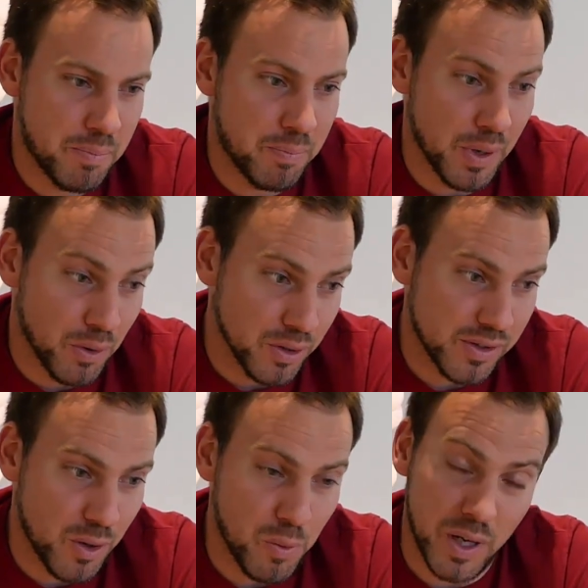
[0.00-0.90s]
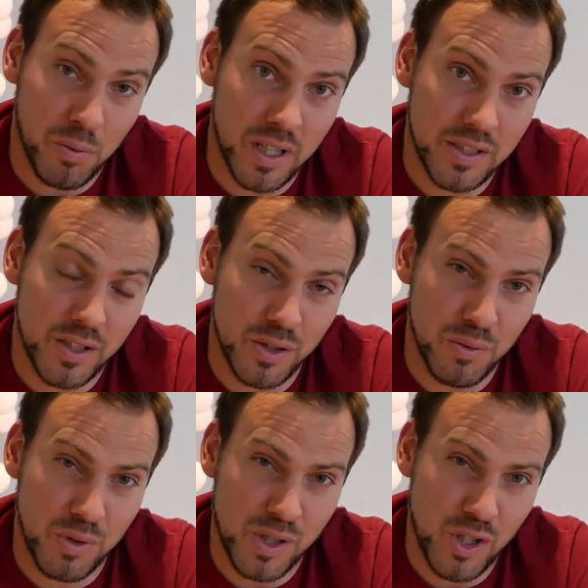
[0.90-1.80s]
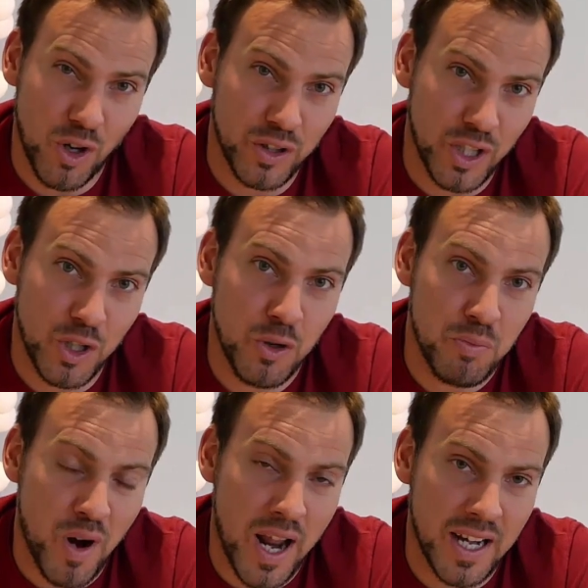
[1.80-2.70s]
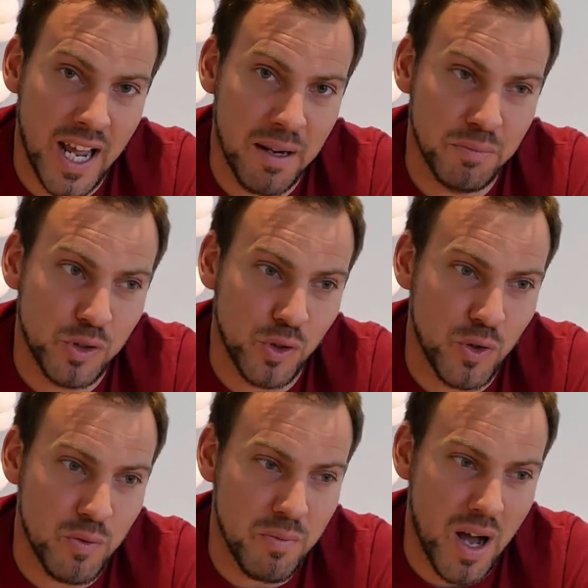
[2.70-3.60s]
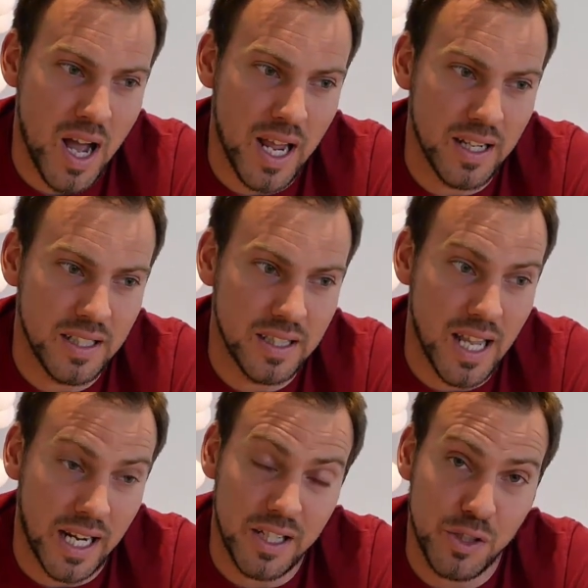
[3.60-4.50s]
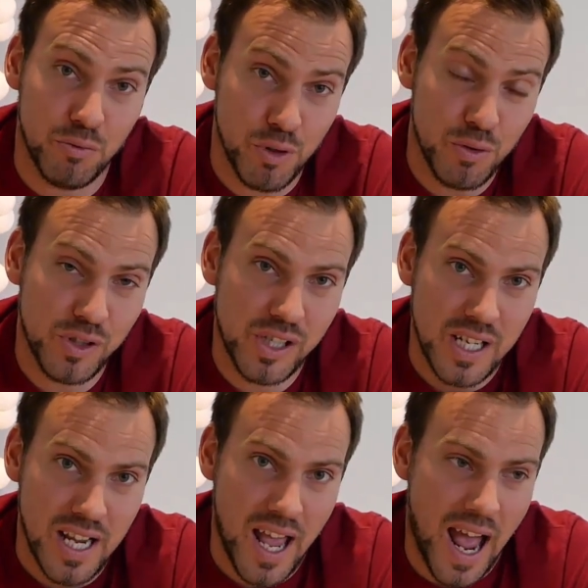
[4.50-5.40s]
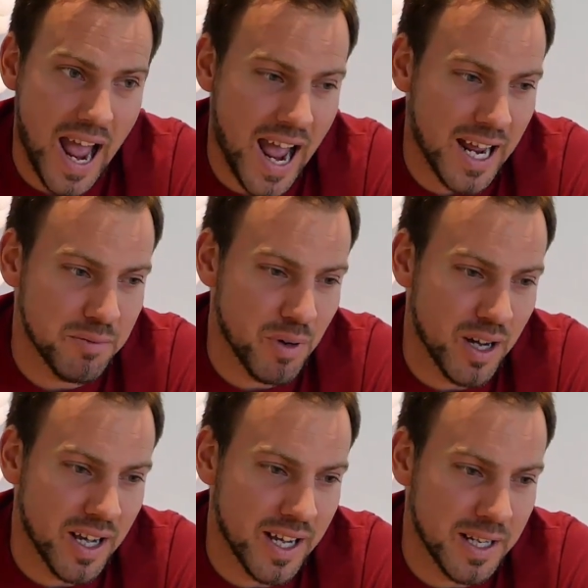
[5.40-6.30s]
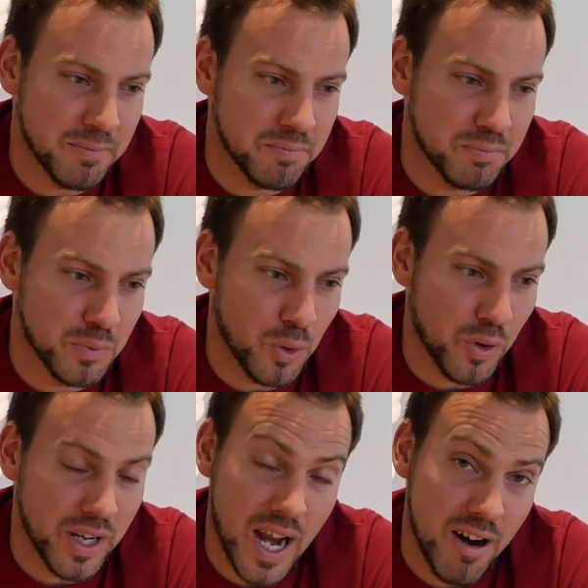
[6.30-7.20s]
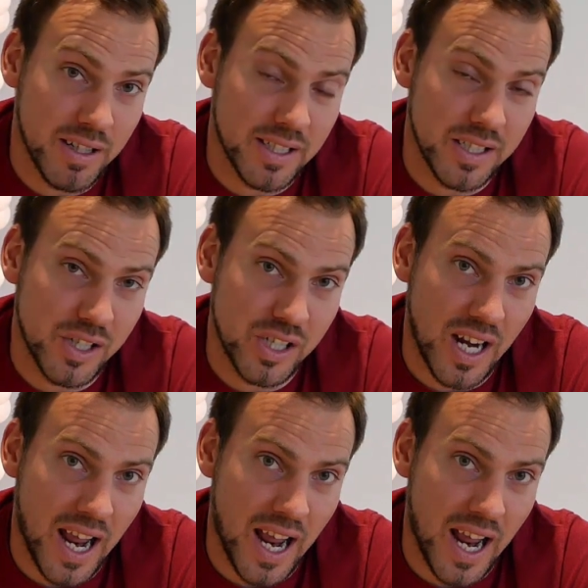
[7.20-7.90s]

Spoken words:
But also what I wanted to do was nod the new brand name to my Lancashire roots and my northern heritage.